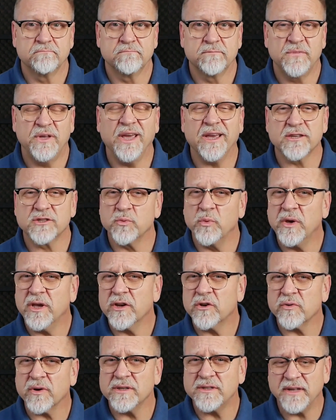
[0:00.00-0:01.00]
Yes, we can
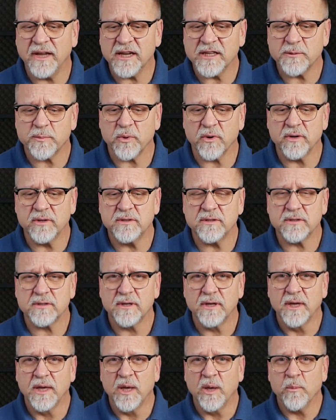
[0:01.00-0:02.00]
trust experts,
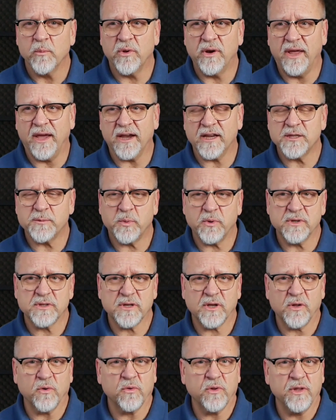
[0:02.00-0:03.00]
but experts
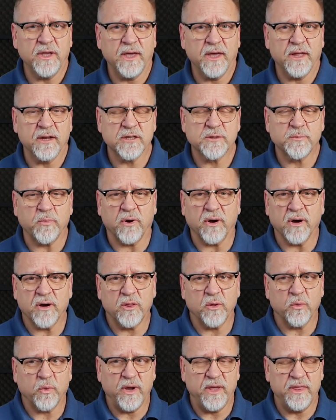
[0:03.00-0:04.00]
can only get us part of
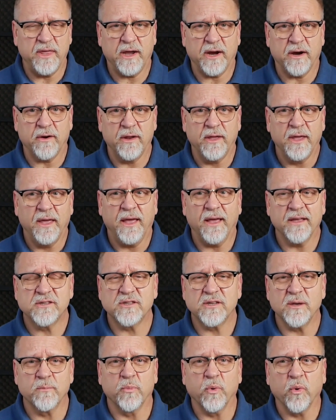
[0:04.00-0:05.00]
the way there. At
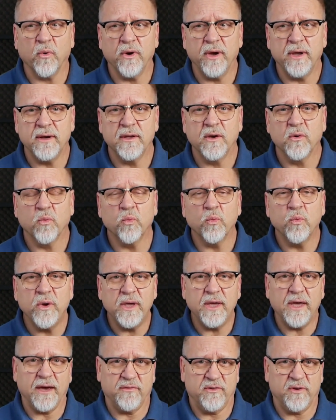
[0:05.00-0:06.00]
some point, we
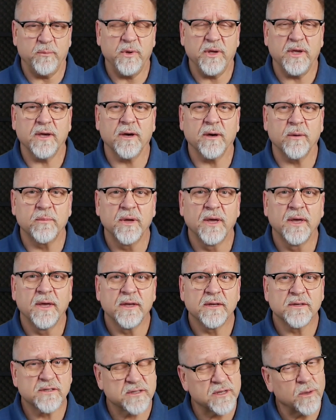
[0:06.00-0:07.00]
have to become
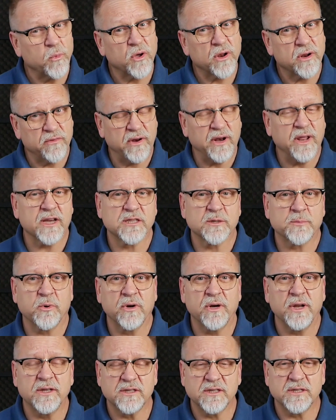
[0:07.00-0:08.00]
somewhat of an
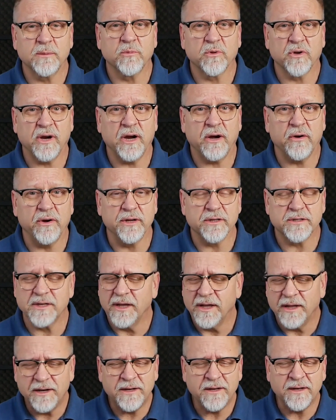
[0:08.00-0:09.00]
expert in similar areas.
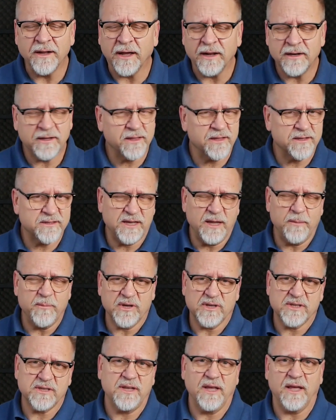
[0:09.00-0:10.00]
Not to the same
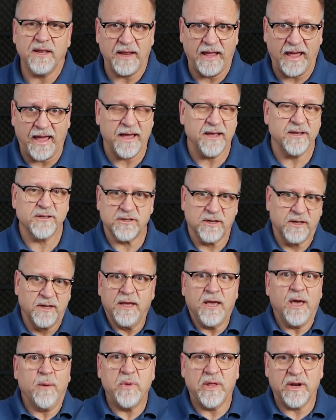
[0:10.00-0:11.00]
extent as
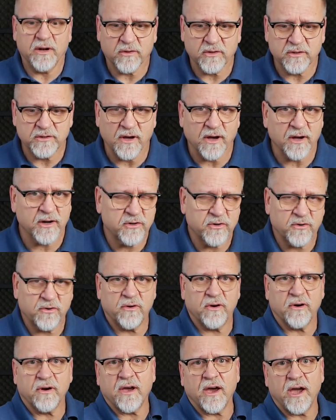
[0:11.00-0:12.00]
a medical doctor
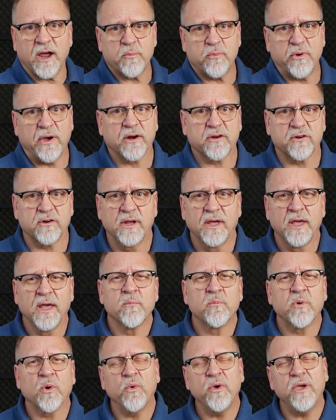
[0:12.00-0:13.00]
or a chiropractor,
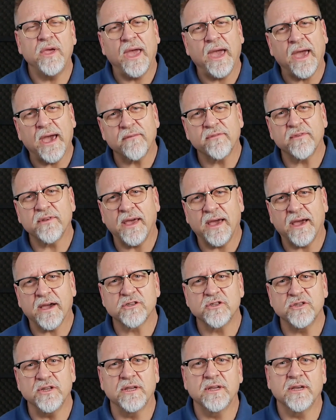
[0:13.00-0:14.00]
but we have to
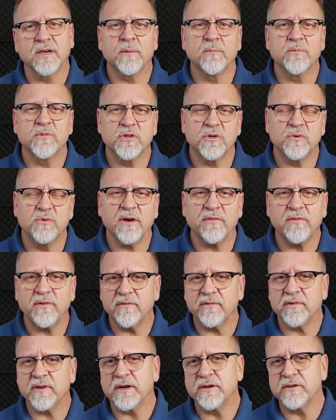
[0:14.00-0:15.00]
actually come to enough
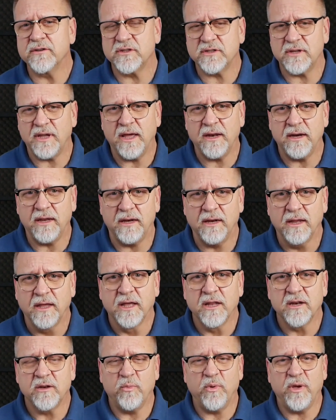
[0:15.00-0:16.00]
of an understanding
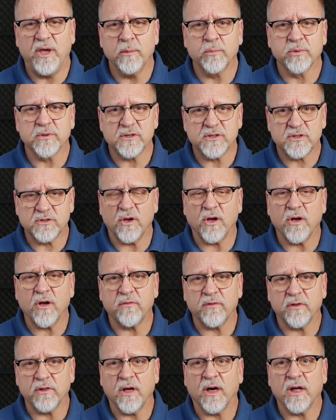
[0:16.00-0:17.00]
to be able to
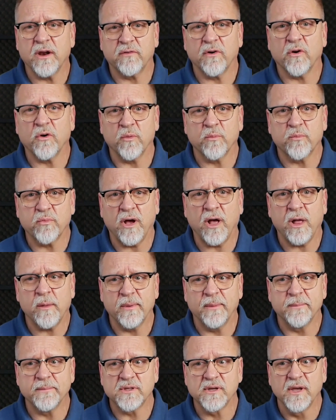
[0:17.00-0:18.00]
solve a lot of our own
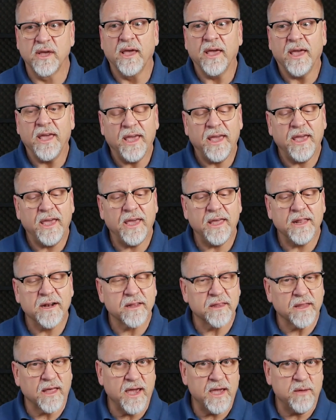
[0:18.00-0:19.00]
problems in
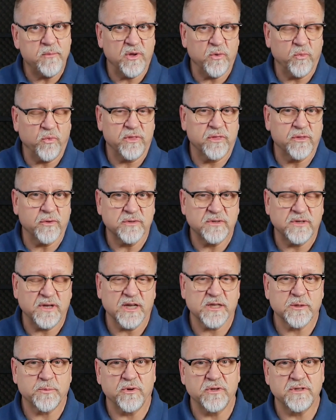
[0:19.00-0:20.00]
alignment with those
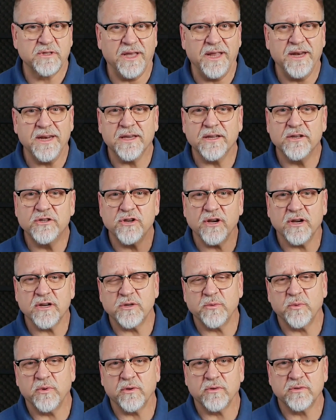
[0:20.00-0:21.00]
experts, in
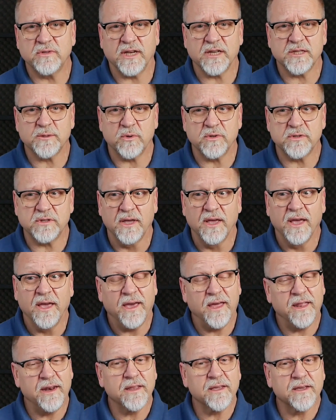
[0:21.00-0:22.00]
conjunction with those experts,
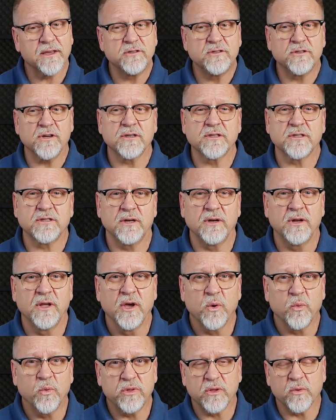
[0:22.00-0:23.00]
and in conjunction
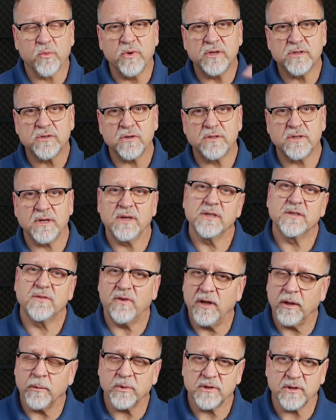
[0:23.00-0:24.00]
with the research that is
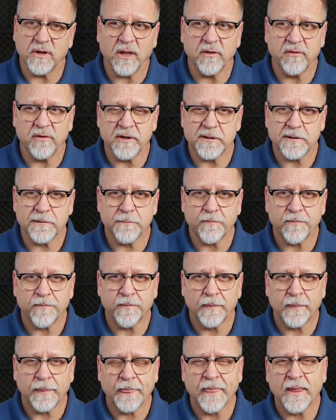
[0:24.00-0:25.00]
available to all of us.
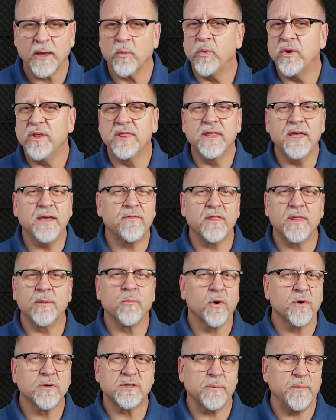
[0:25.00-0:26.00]
We live in the
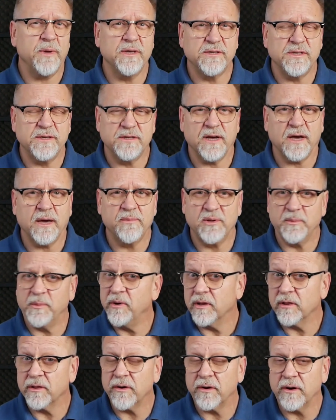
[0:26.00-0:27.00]
most amazing time to be
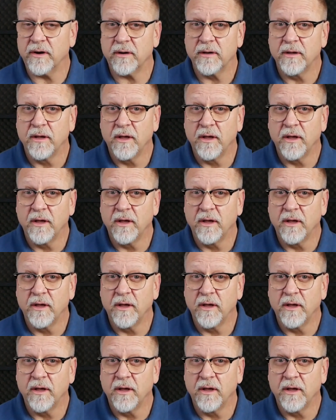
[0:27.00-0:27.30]
a learner.